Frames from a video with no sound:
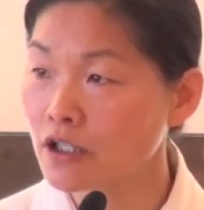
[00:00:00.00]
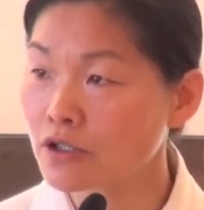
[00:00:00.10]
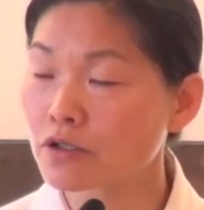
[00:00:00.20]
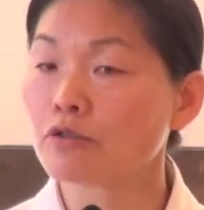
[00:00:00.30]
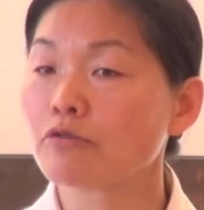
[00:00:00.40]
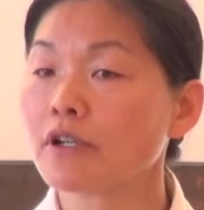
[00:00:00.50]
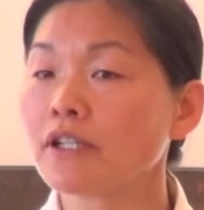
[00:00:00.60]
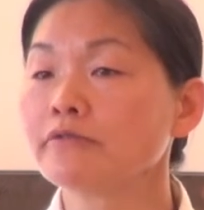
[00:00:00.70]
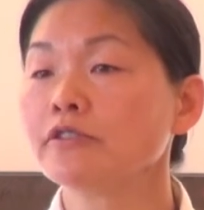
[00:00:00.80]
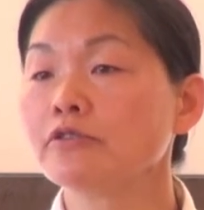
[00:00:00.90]
So
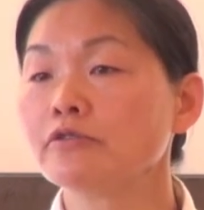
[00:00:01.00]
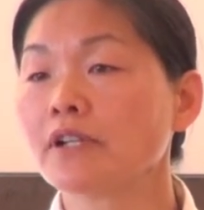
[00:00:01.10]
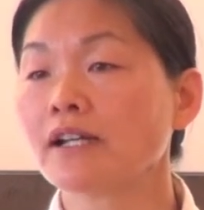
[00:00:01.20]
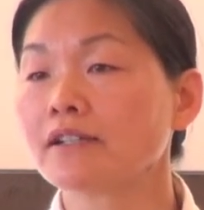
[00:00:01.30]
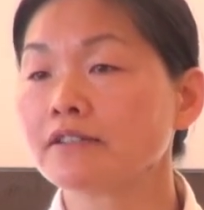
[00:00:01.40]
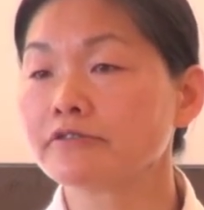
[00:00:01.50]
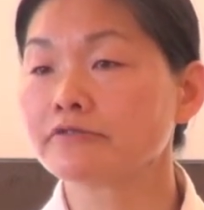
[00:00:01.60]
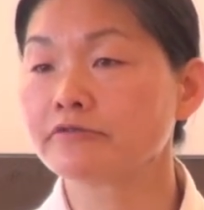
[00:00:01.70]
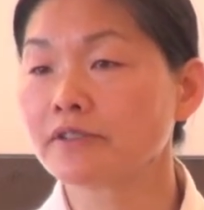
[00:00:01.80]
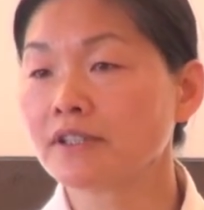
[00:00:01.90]
whenever you
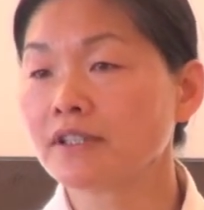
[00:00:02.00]
have